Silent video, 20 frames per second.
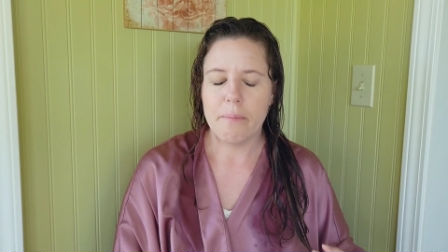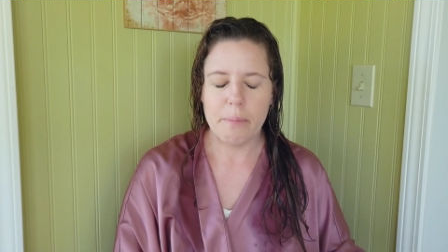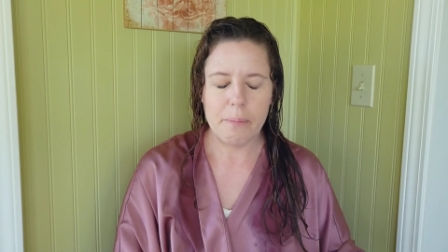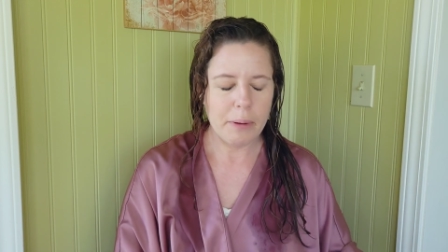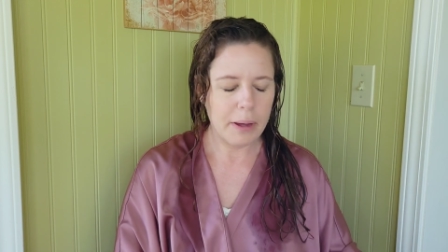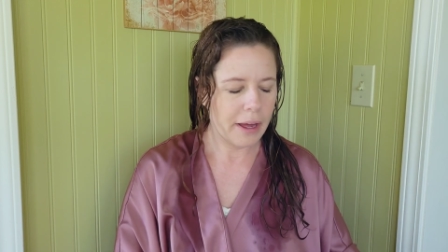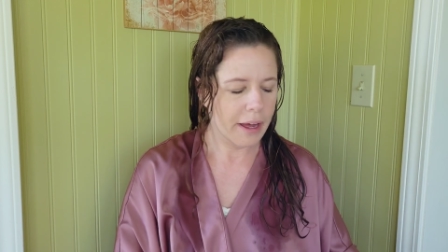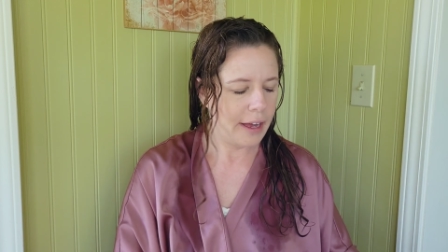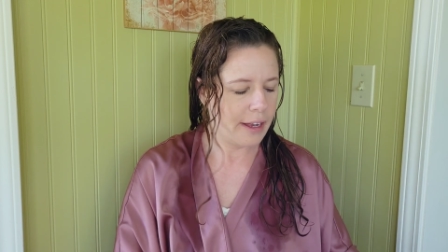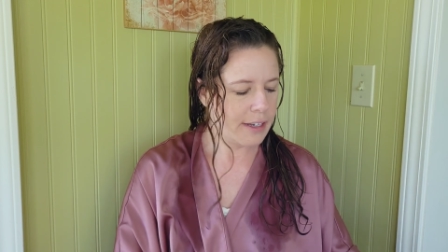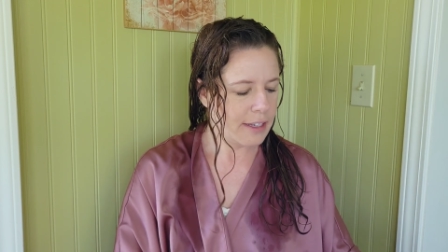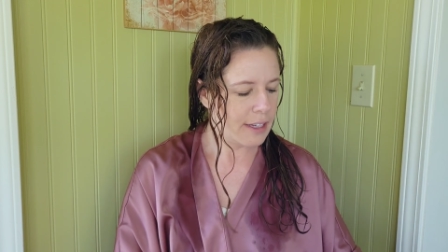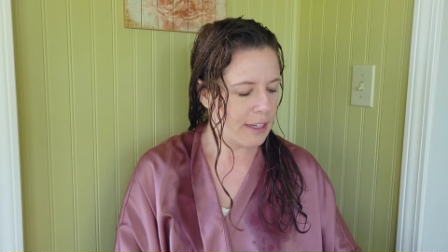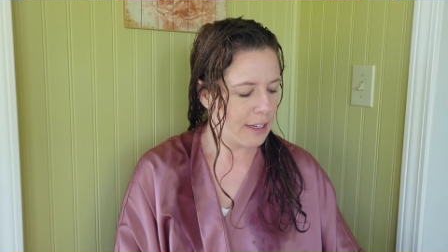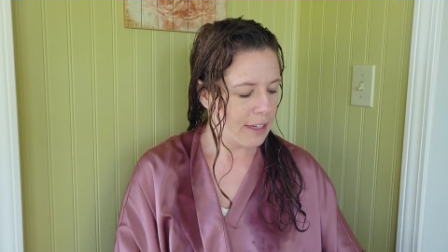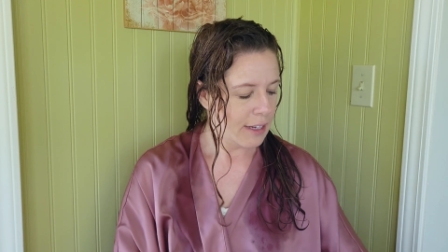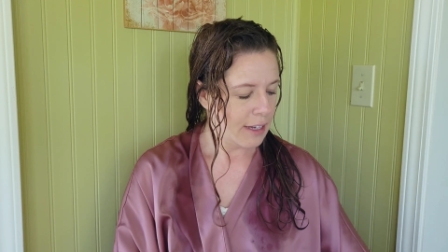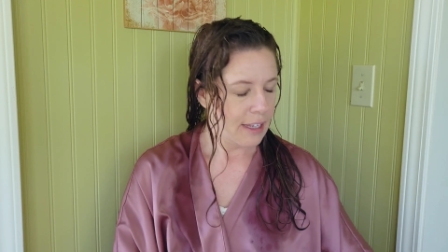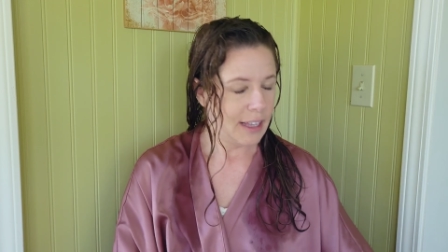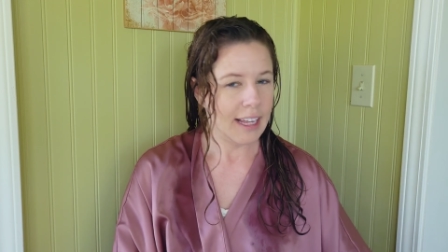
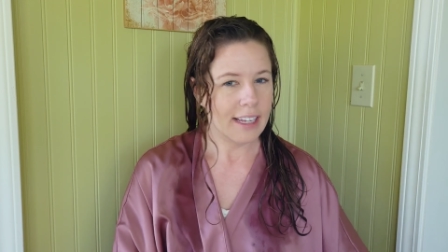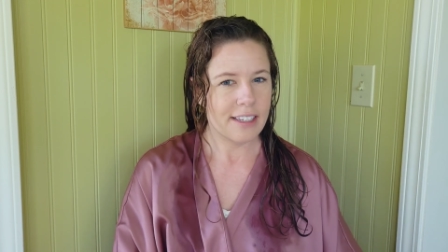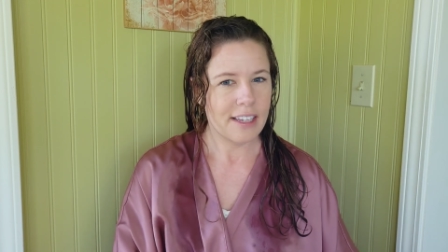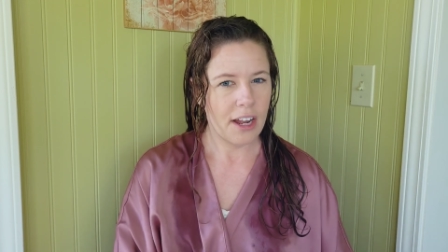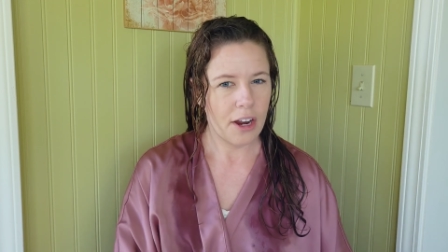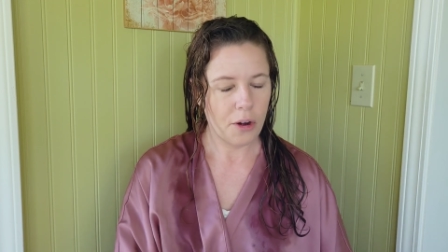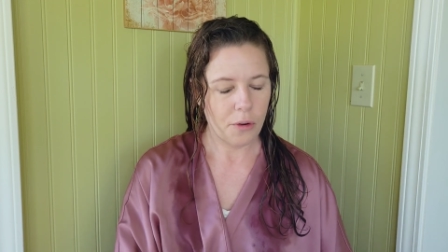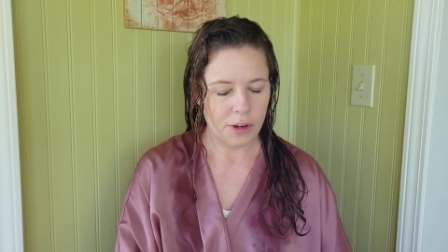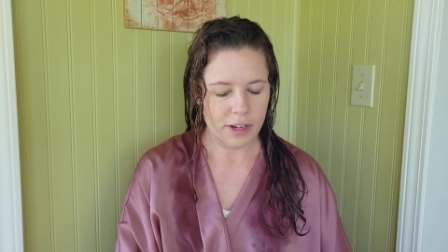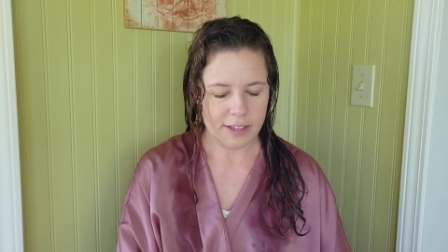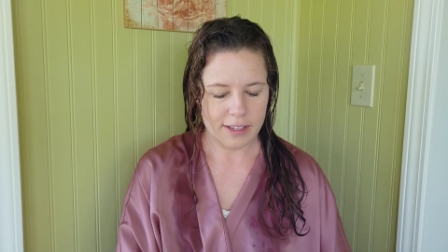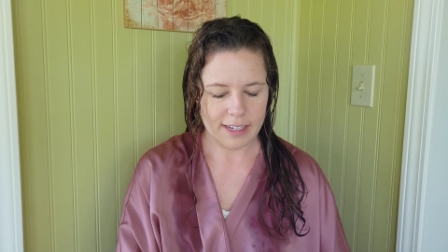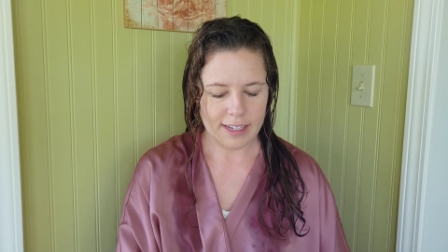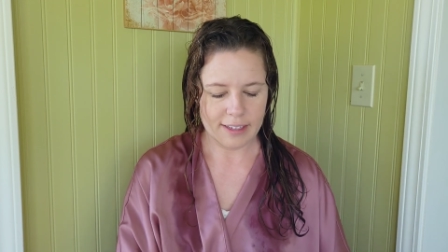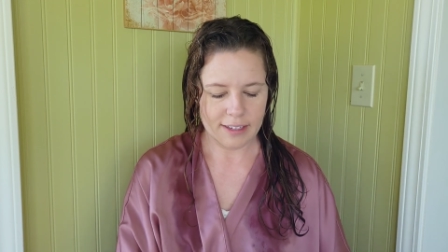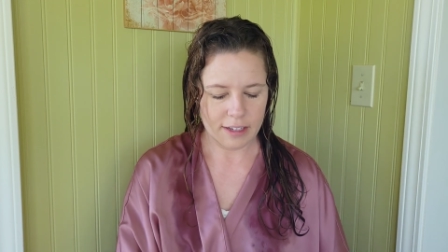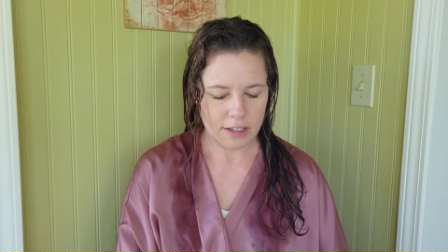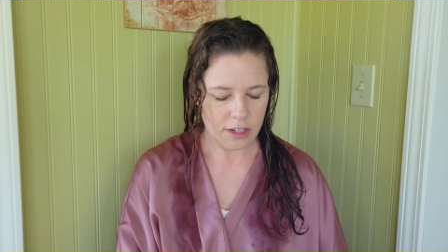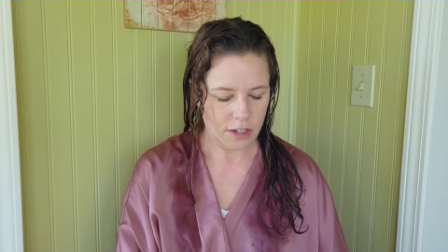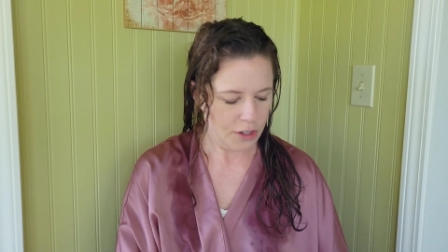but that's not always
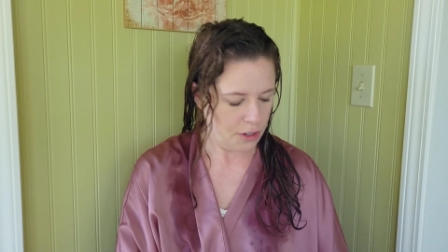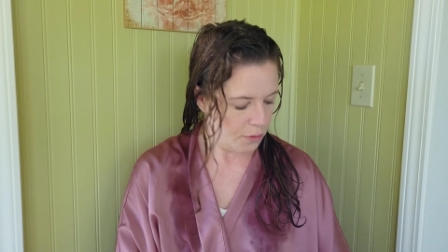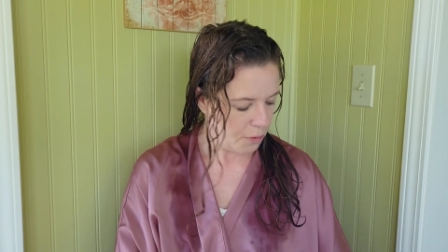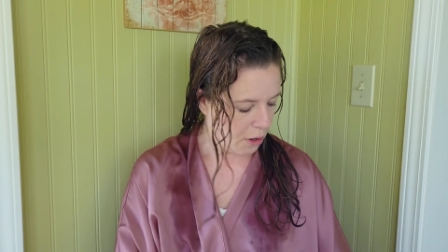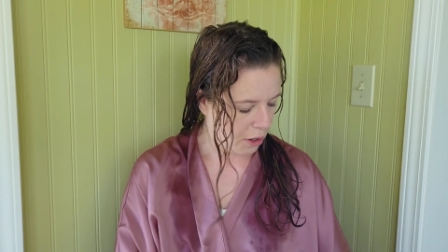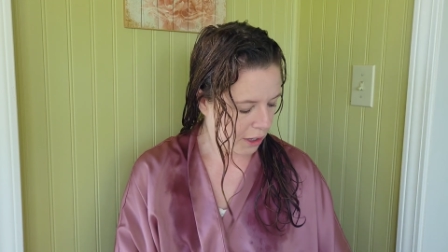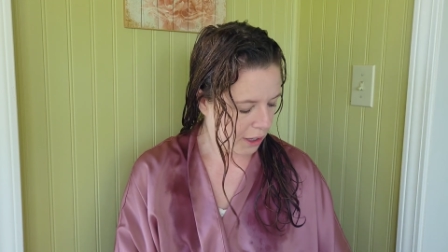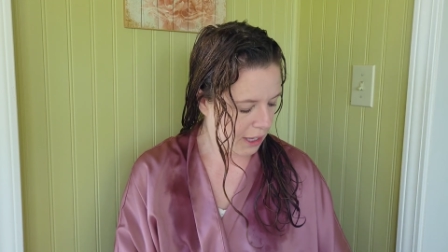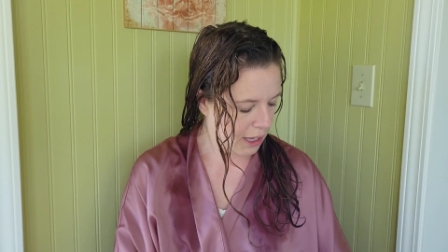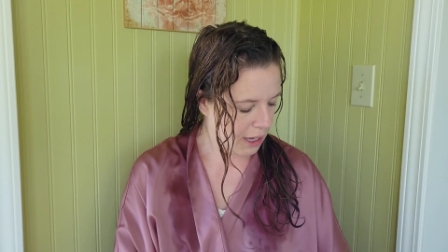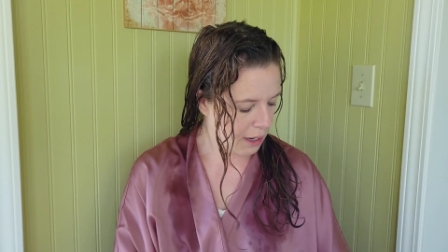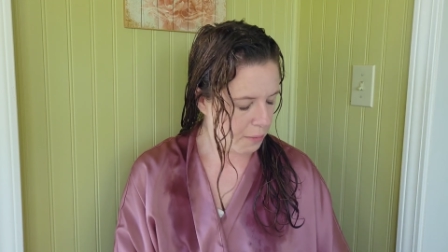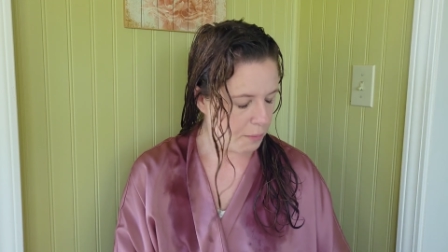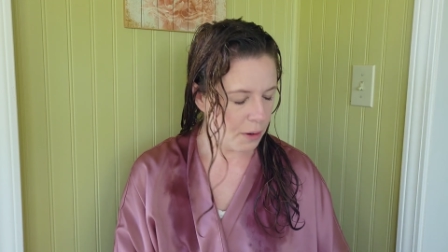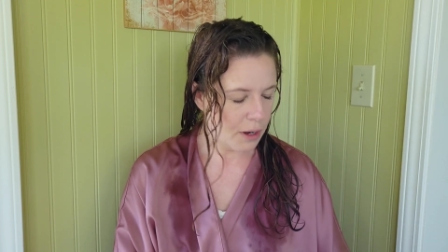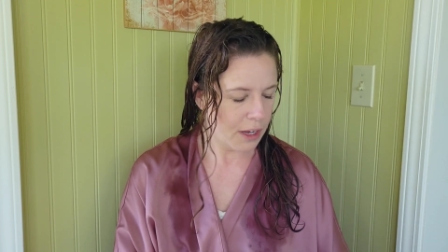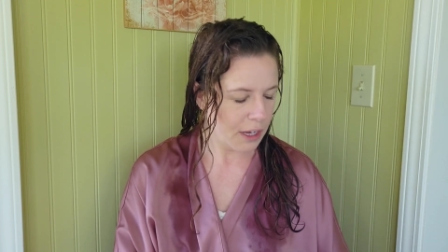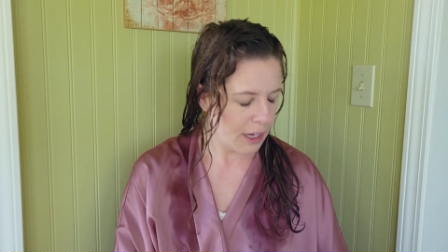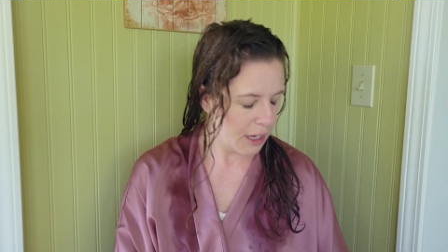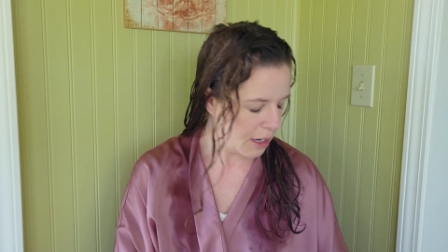easy to do on
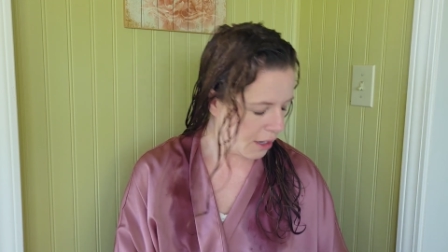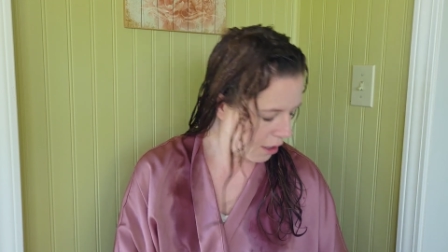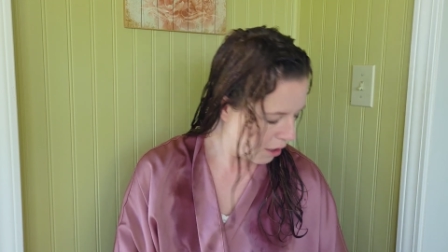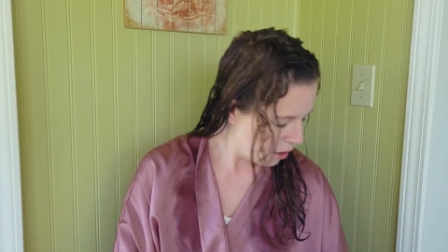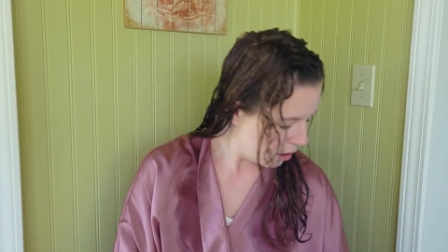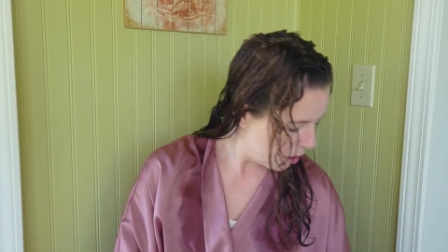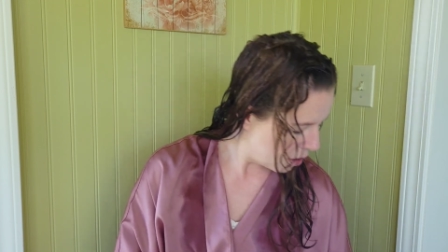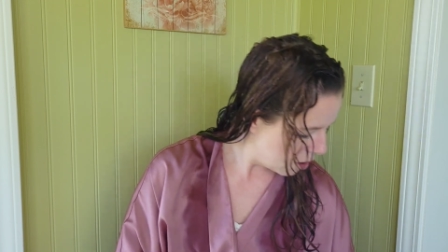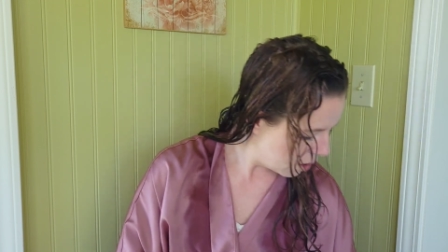camera here.